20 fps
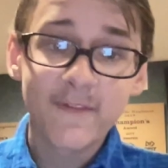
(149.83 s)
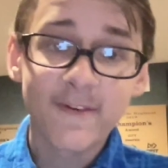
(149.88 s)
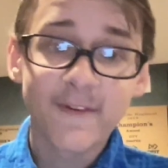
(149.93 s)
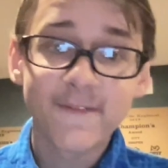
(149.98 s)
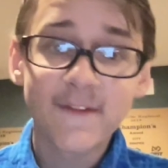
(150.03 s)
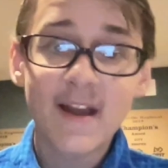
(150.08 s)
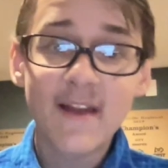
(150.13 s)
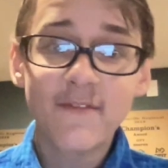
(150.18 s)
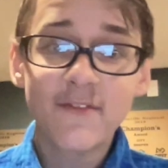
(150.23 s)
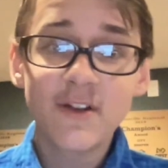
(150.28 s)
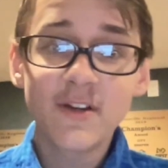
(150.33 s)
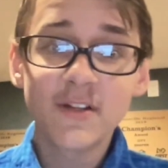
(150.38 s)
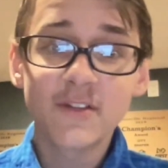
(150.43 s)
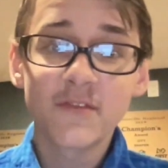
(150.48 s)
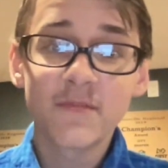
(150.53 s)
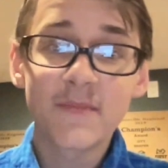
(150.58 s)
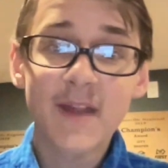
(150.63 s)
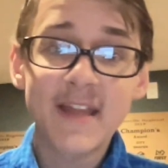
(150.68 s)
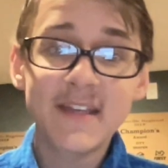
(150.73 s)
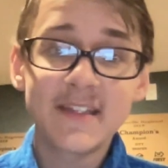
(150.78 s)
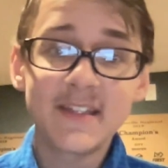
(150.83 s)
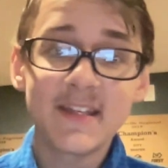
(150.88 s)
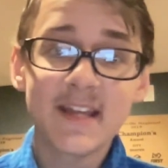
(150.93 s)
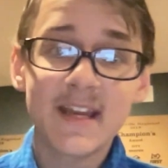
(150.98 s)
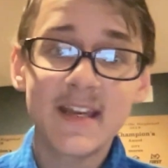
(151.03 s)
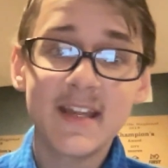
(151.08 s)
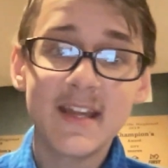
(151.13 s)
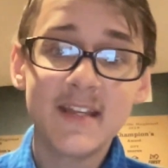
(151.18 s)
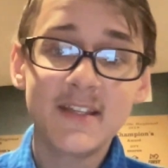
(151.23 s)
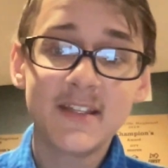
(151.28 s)
for 5 years, from
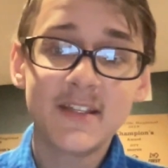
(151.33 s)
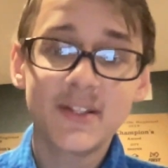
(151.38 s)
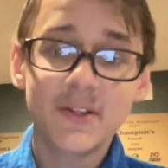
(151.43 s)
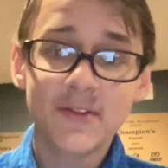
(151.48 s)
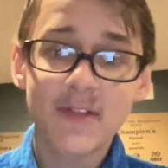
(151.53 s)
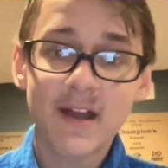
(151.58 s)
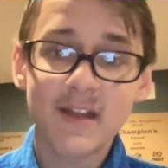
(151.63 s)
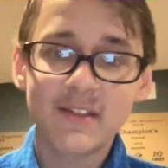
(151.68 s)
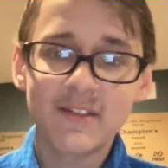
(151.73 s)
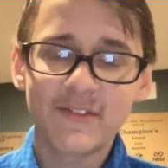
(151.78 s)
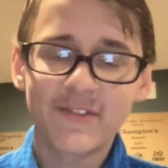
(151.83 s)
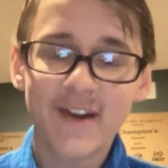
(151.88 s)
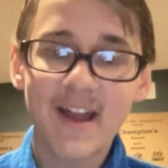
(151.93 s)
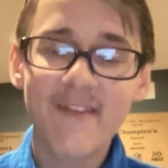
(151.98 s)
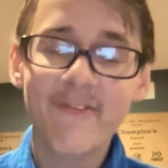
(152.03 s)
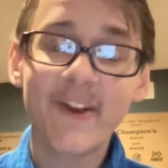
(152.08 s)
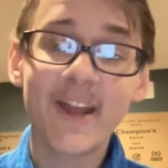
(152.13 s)
1998 to 2005.